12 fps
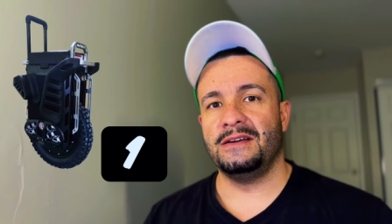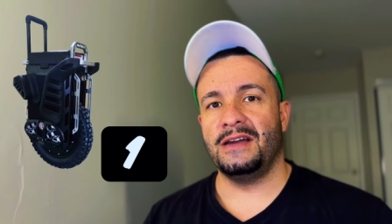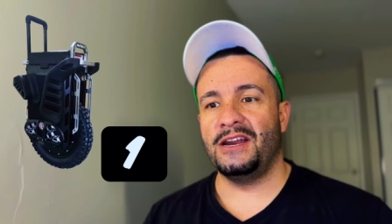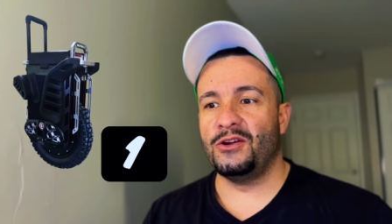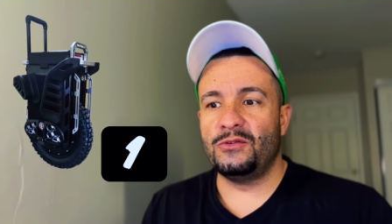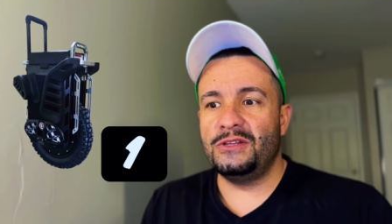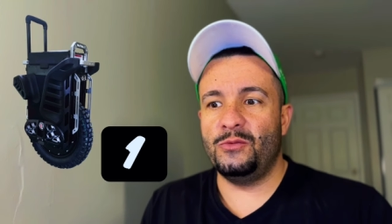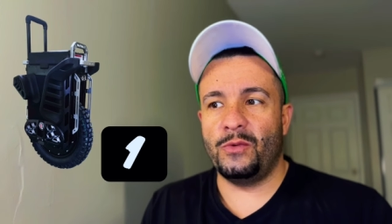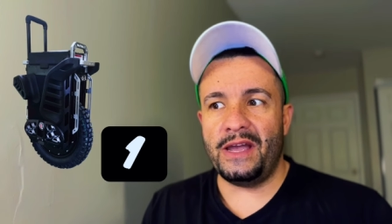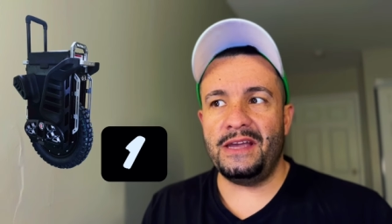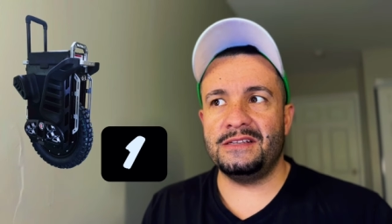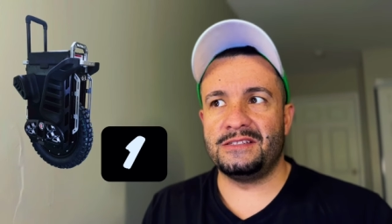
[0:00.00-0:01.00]
It only
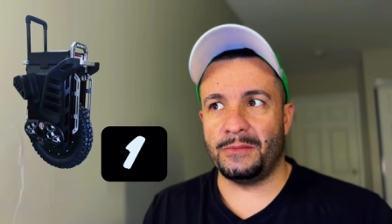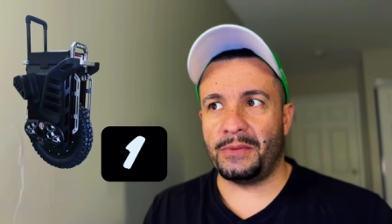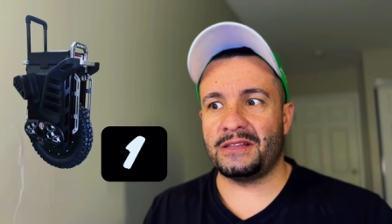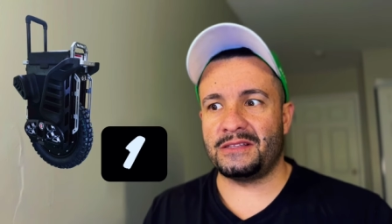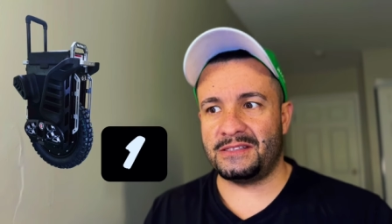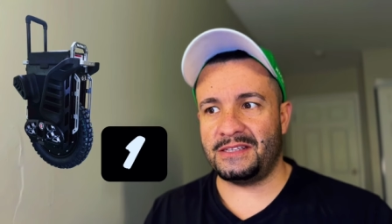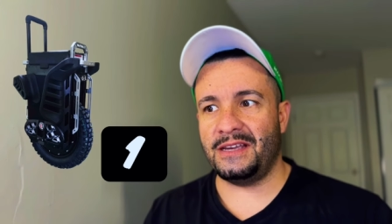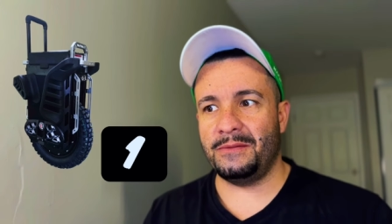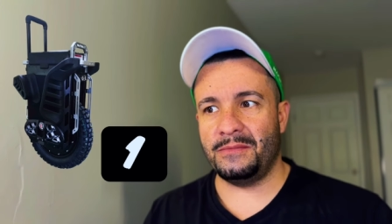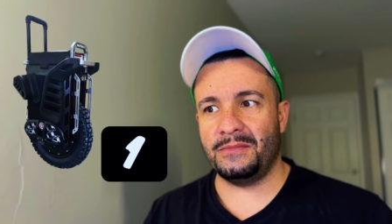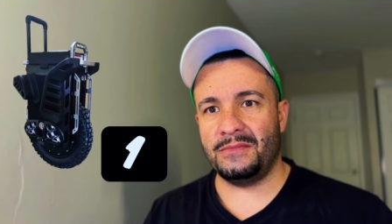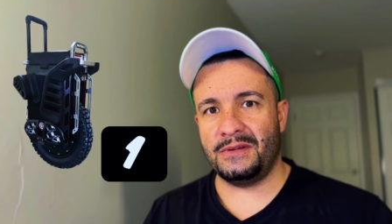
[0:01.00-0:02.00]
weighs about the
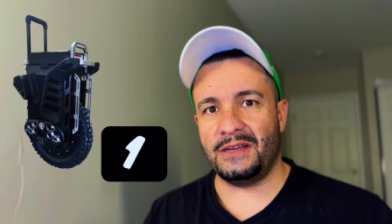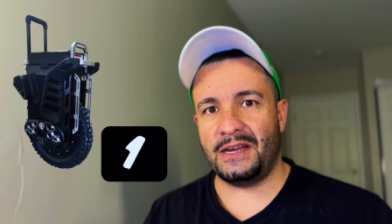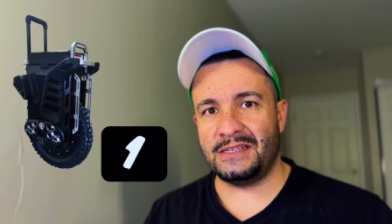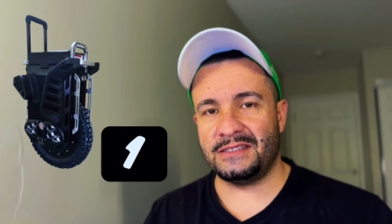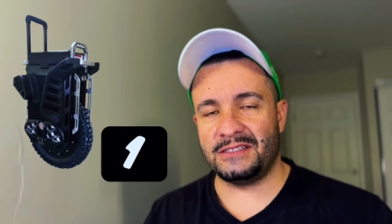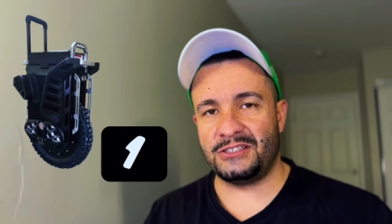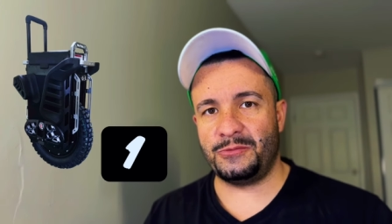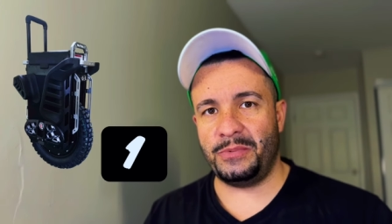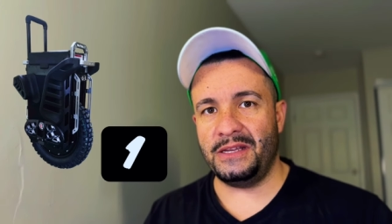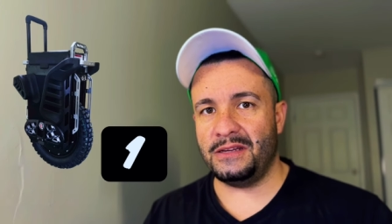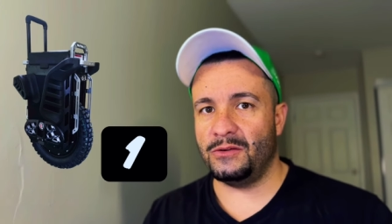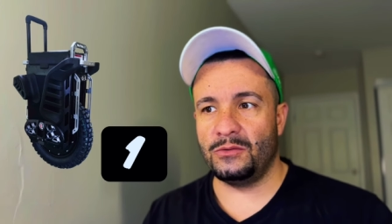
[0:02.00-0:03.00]
same as its
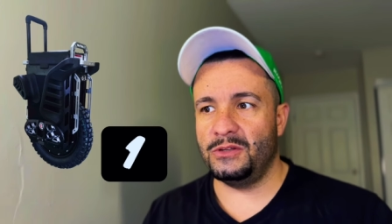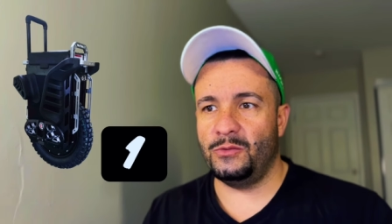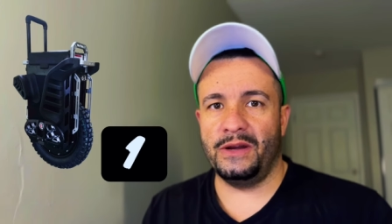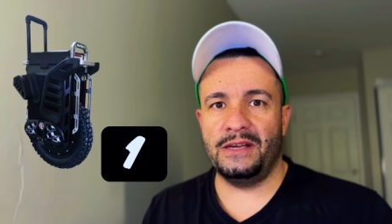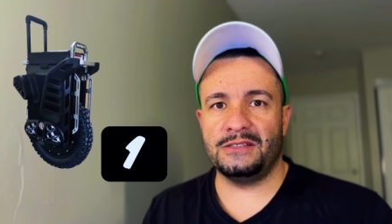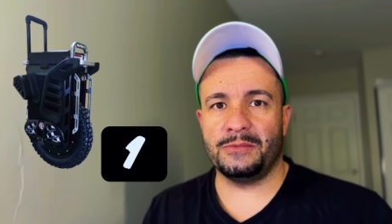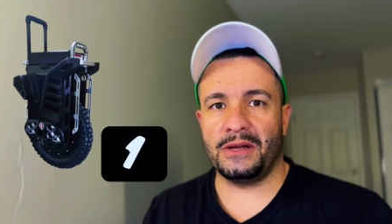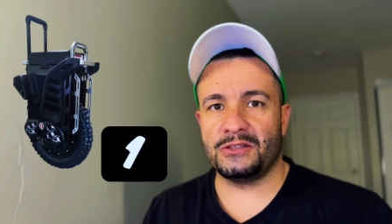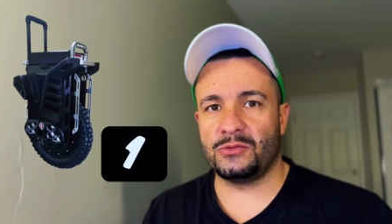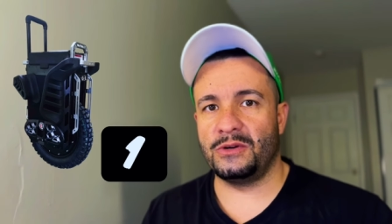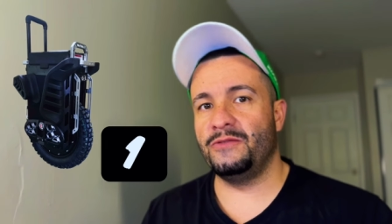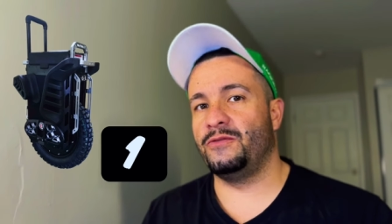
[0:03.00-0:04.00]
speed. It only weighs about
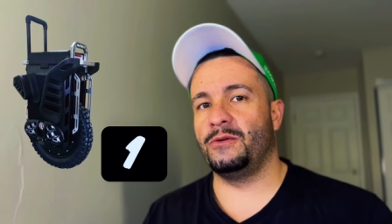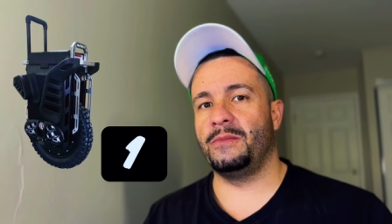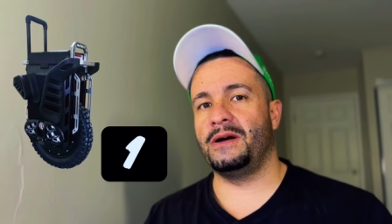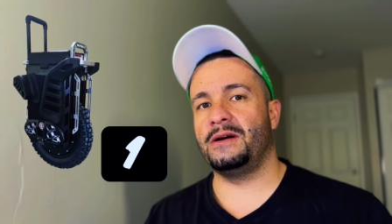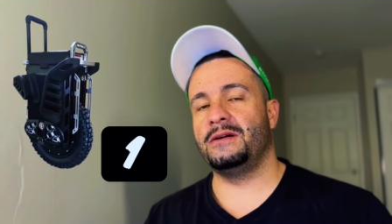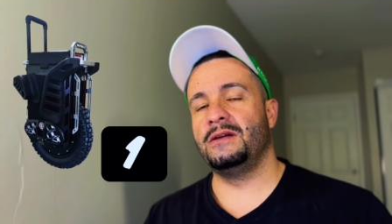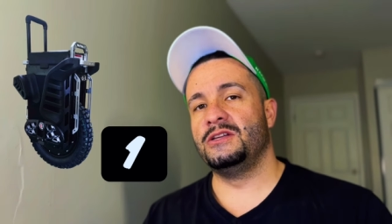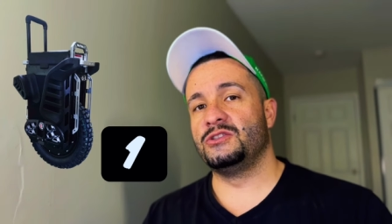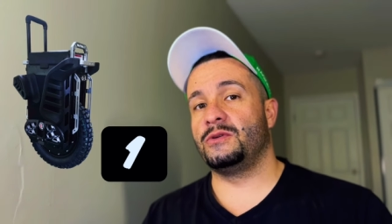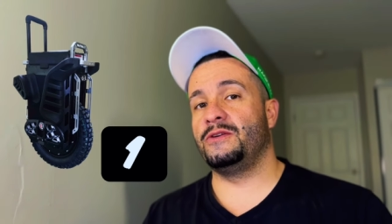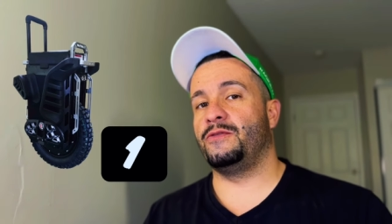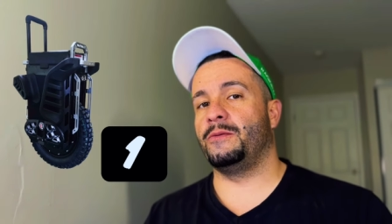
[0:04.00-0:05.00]
24 mile,
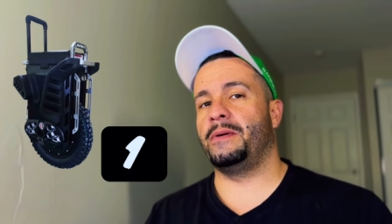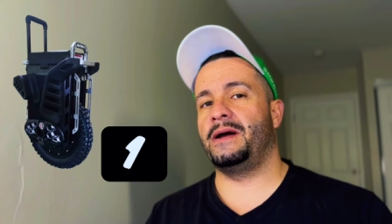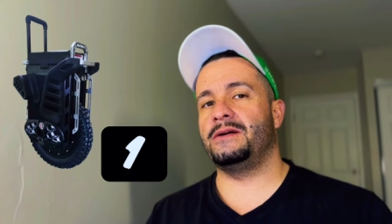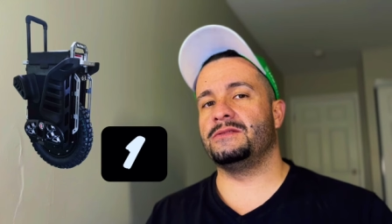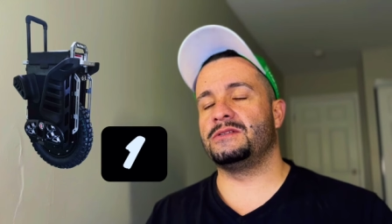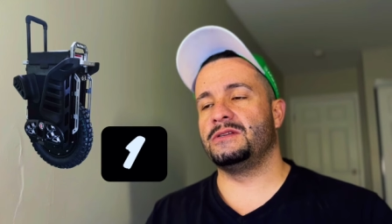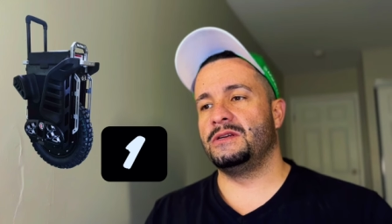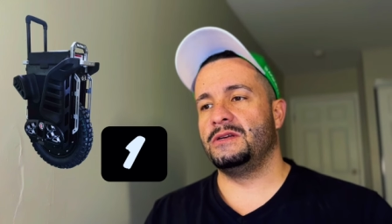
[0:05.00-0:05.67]
24 pounds.